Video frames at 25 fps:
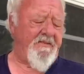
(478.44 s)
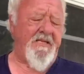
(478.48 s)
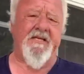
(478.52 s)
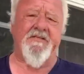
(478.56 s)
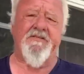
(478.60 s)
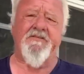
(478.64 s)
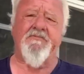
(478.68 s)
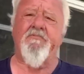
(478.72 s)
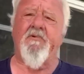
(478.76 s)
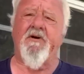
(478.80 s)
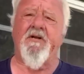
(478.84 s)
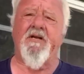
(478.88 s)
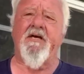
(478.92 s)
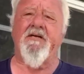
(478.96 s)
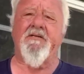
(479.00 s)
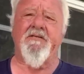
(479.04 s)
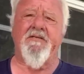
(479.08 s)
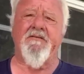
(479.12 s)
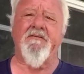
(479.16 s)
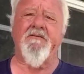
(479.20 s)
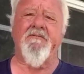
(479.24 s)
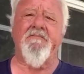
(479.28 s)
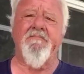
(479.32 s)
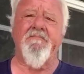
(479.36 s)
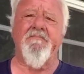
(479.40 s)
That's what I
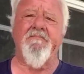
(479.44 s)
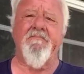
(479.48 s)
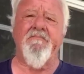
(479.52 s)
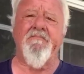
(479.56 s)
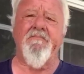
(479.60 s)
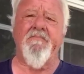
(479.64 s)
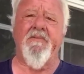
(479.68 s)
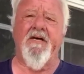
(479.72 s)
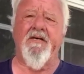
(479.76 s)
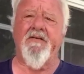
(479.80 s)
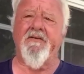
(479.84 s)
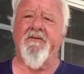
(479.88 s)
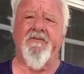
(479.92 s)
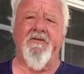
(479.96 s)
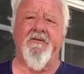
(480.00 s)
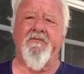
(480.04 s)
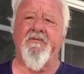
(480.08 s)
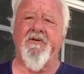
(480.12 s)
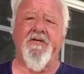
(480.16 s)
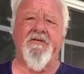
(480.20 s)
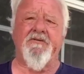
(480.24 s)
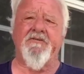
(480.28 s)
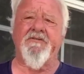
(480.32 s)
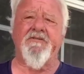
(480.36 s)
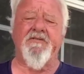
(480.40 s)
do. I don't know
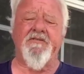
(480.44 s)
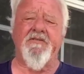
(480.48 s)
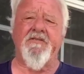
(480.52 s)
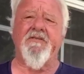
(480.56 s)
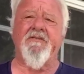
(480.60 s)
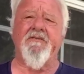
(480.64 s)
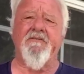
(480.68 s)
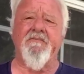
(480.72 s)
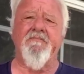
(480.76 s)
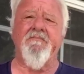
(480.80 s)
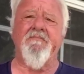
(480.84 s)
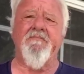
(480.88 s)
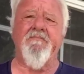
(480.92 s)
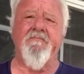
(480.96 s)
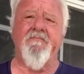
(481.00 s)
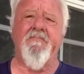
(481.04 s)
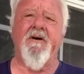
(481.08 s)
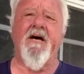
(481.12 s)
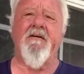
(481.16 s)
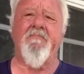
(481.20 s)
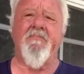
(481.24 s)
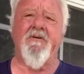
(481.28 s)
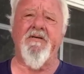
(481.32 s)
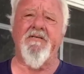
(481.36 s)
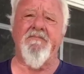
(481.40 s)
what else to do.
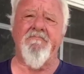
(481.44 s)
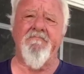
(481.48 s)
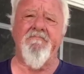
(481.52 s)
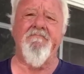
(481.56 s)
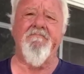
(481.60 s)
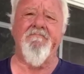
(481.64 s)
Bye, bud.